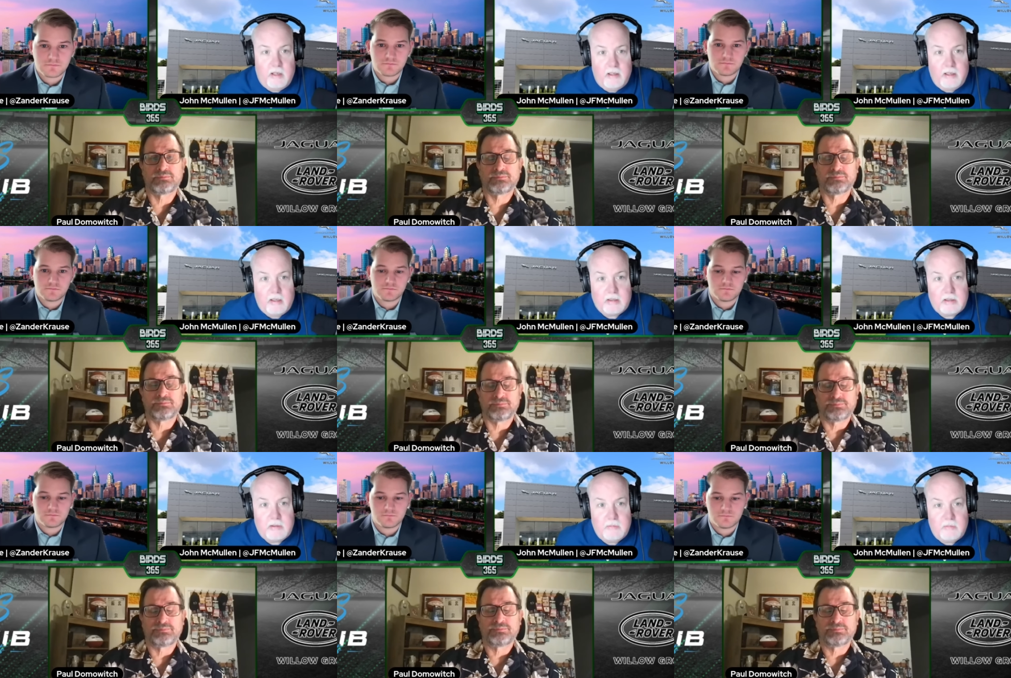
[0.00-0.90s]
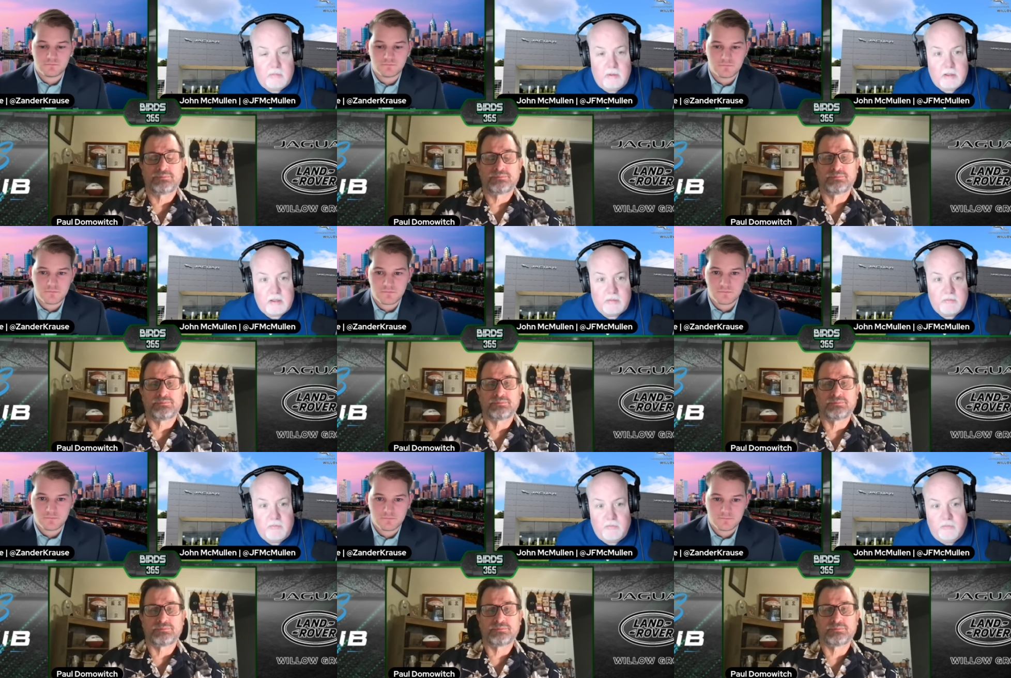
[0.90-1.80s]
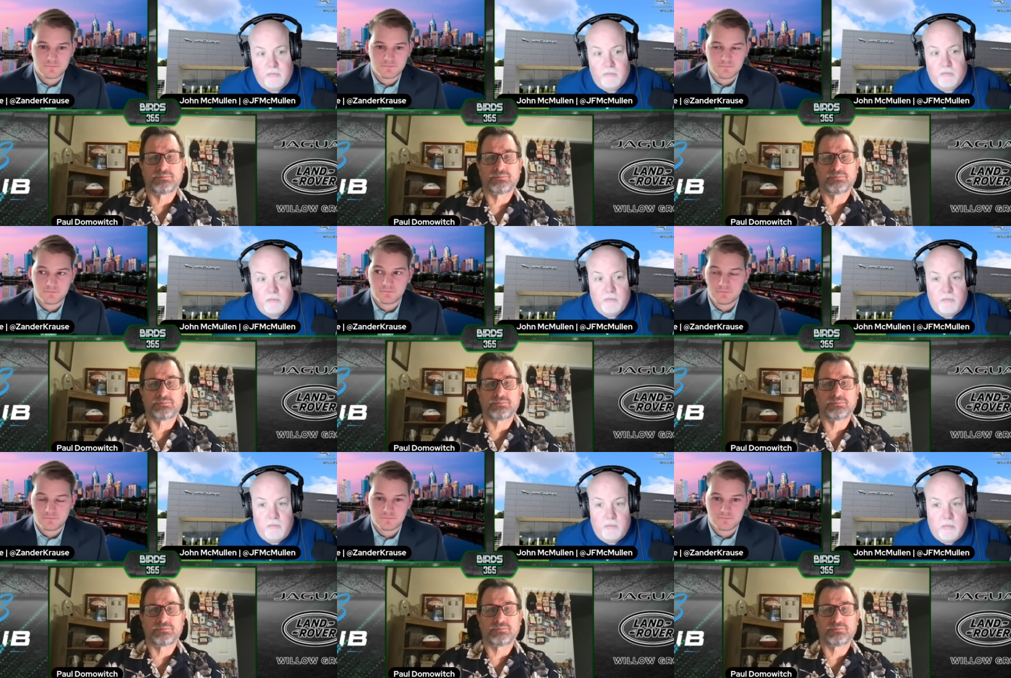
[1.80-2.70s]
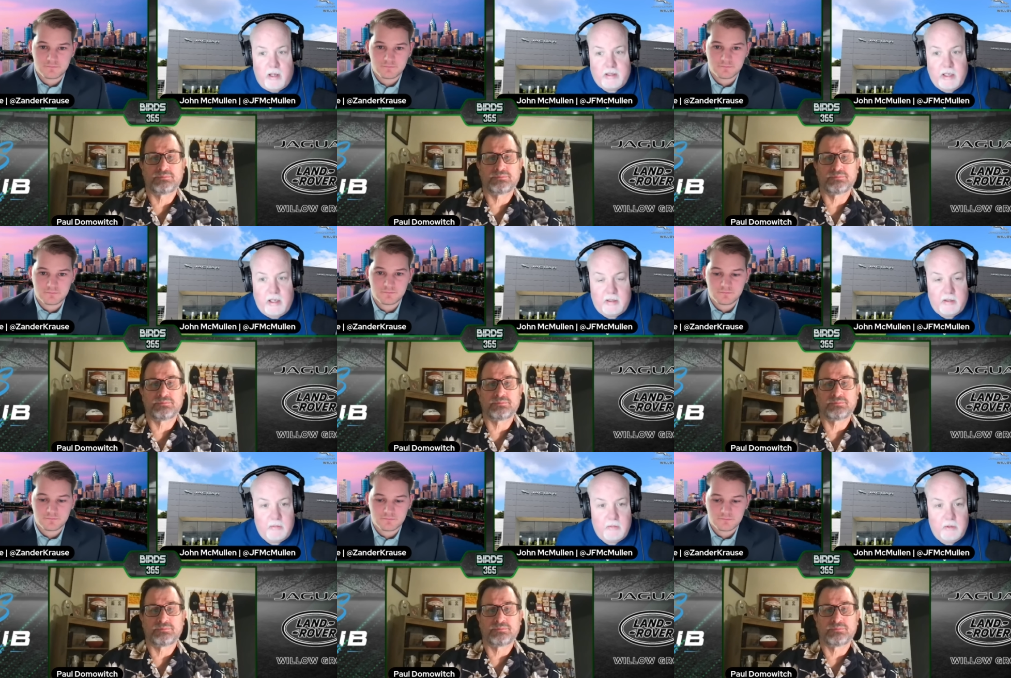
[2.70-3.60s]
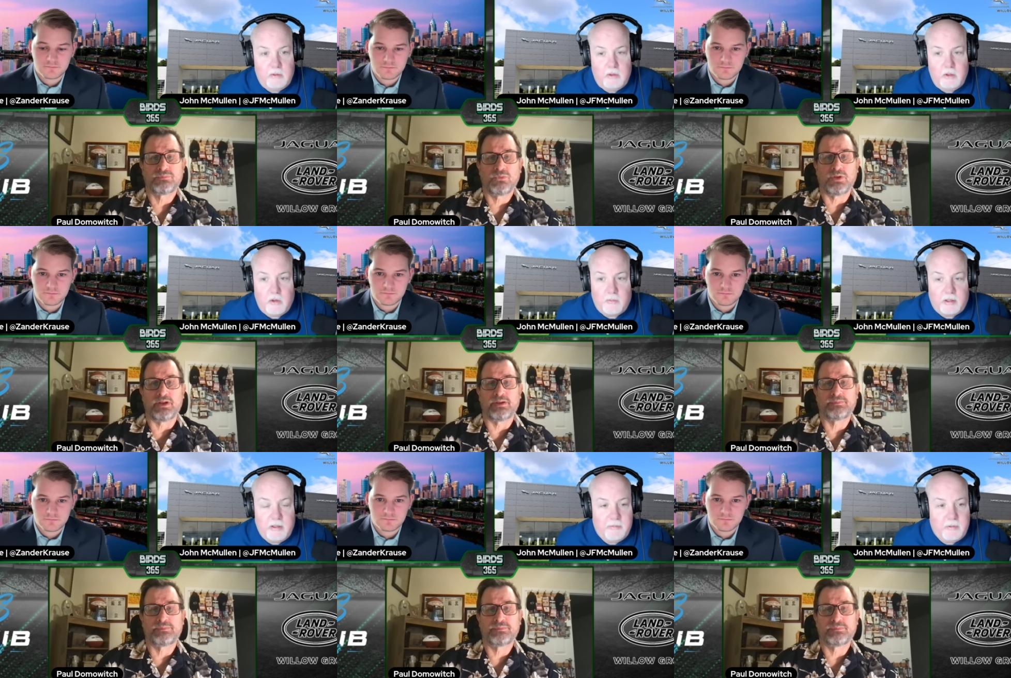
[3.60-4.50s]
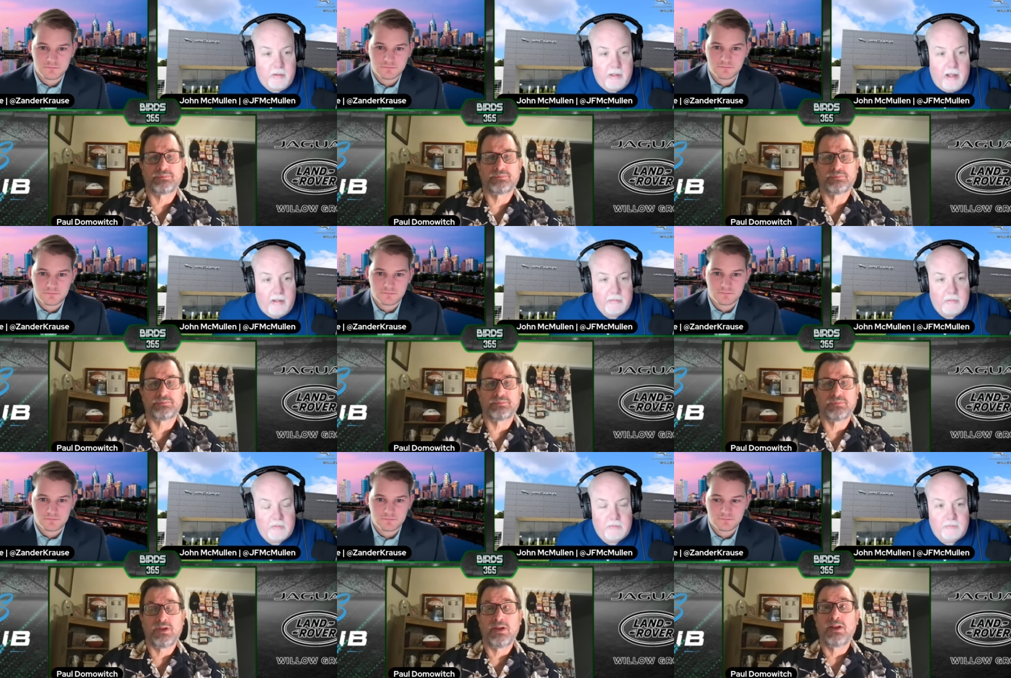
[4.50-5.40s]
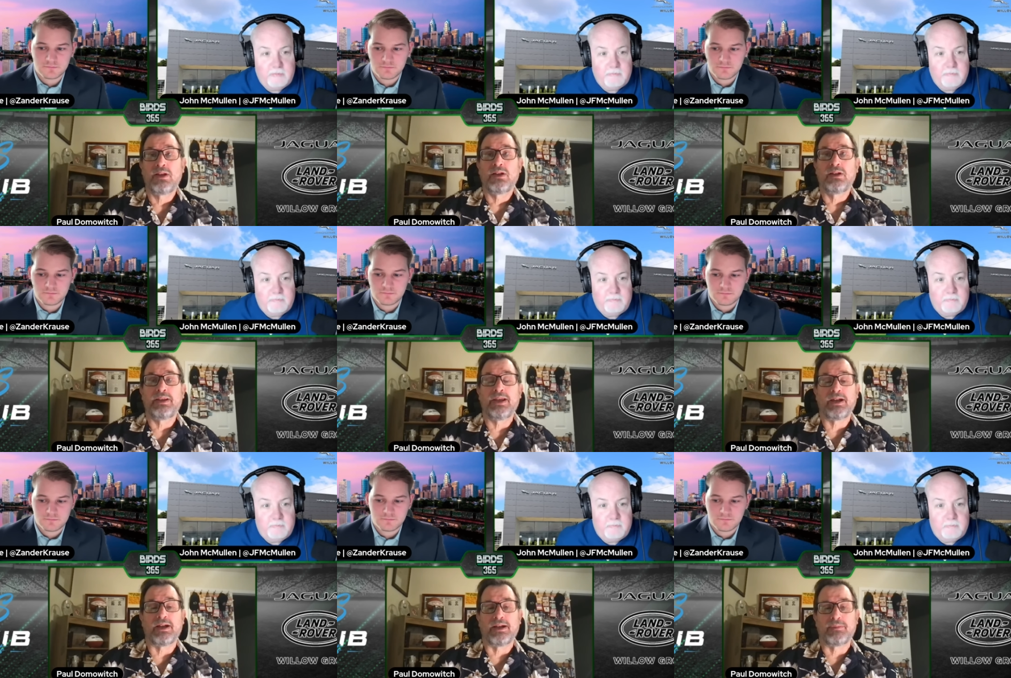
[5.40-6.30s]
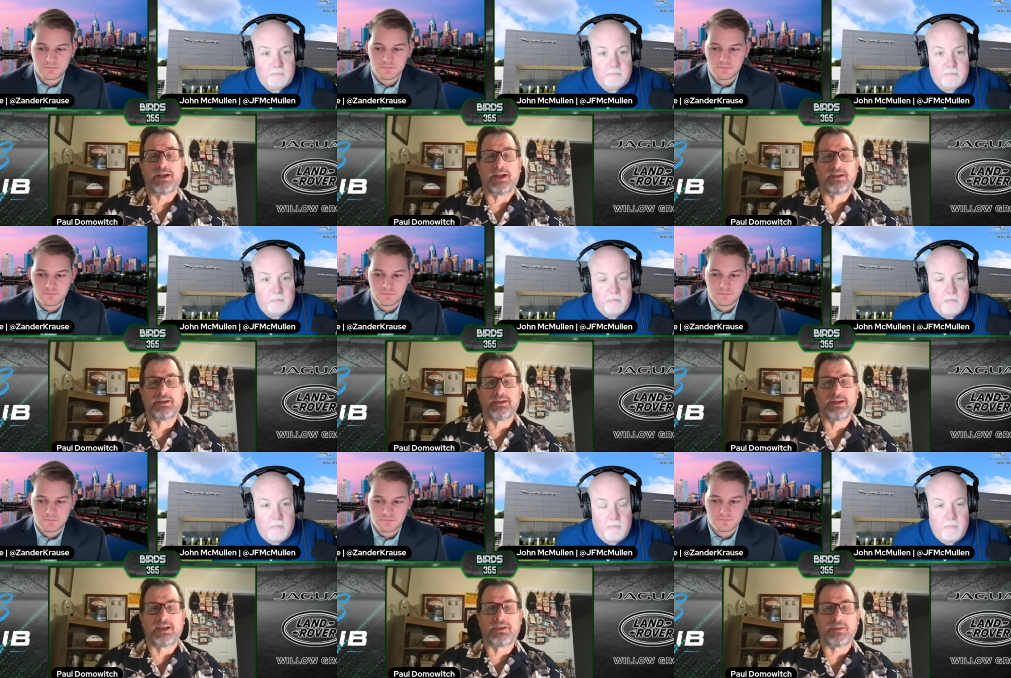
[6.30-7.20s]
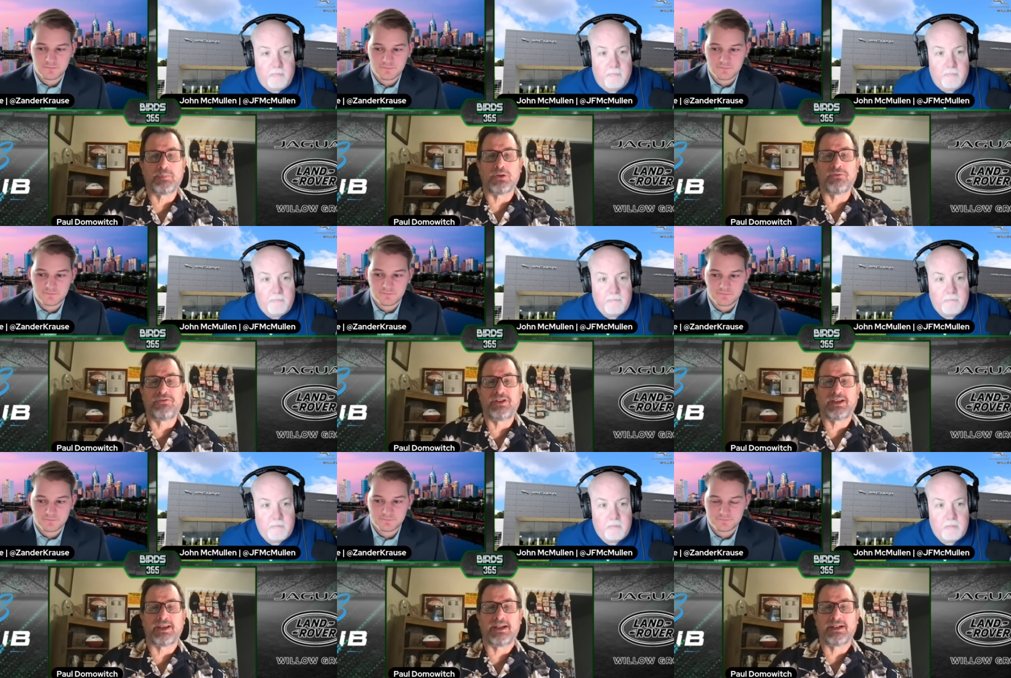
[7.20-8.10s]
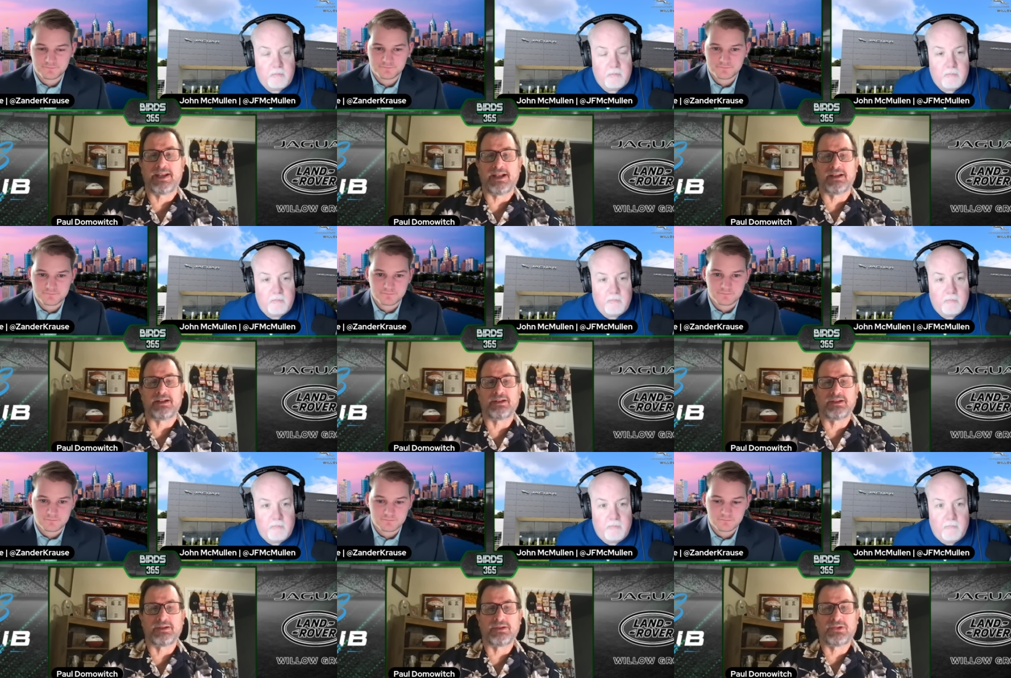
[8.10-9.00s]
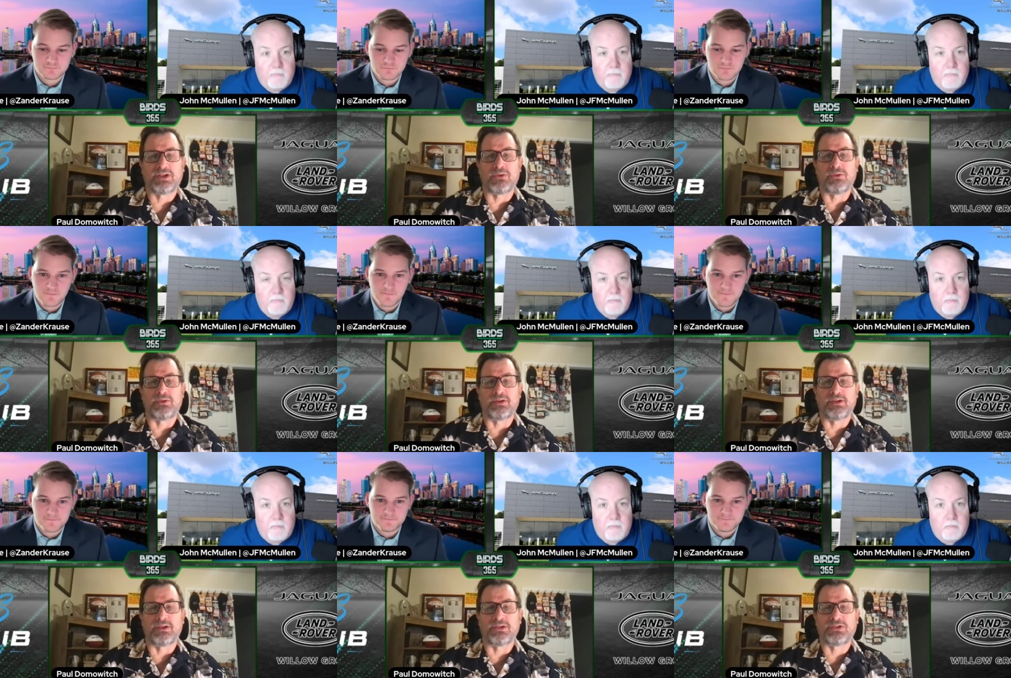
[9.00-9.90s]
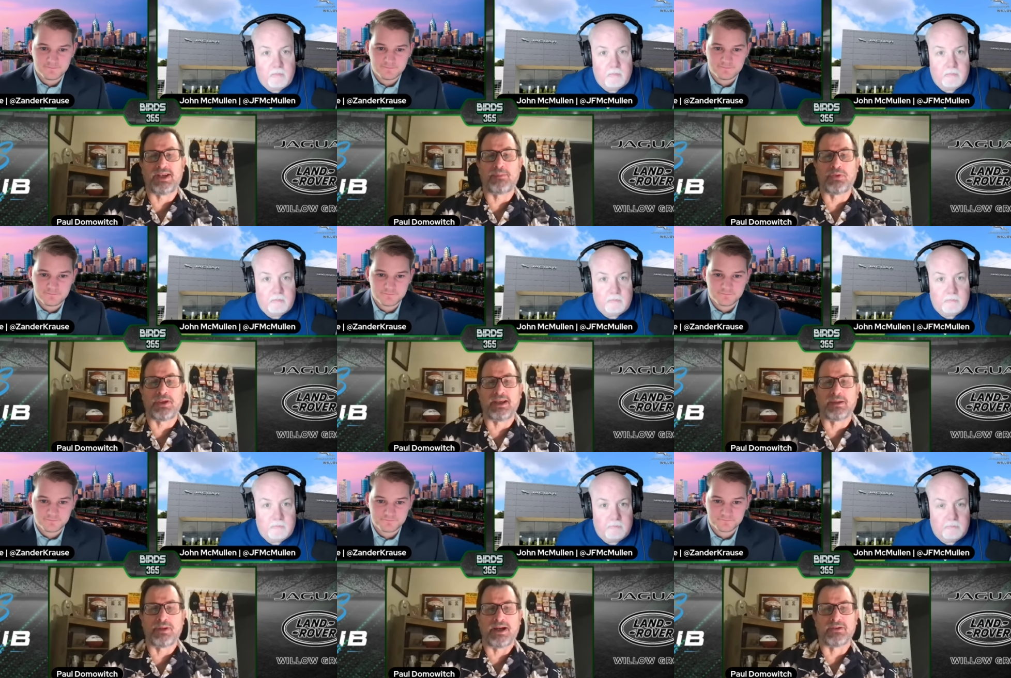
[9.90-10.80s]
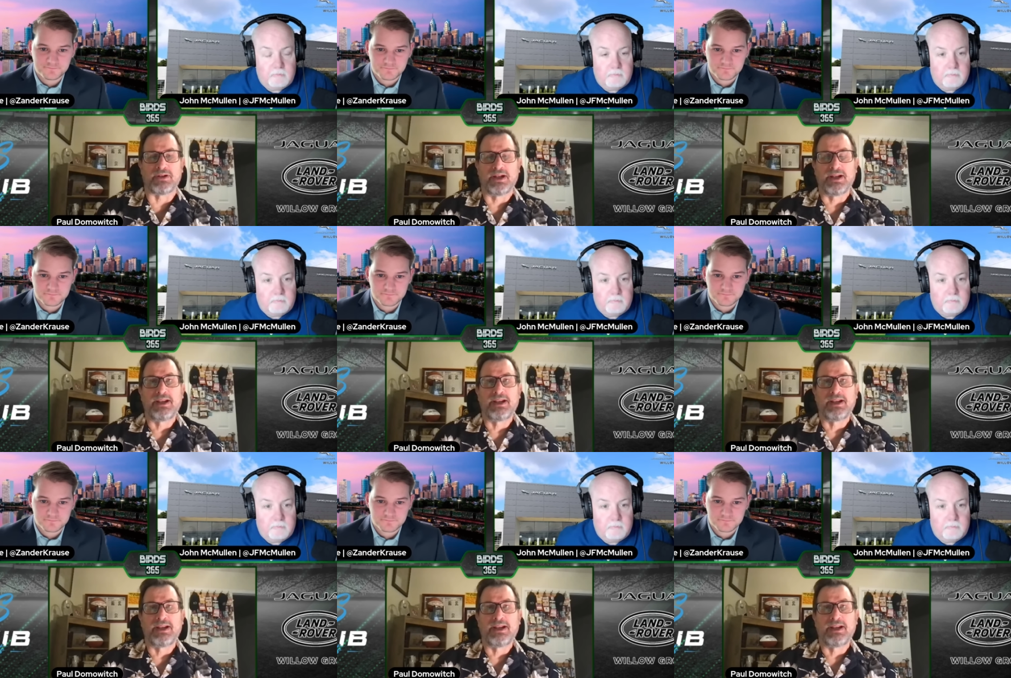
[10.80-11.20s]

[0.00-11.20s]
Speaker 1: I guess is my take. Your belief on that?
Speaker 2: Yeah, I mean, I I think both Vic and Kellen said the same thing about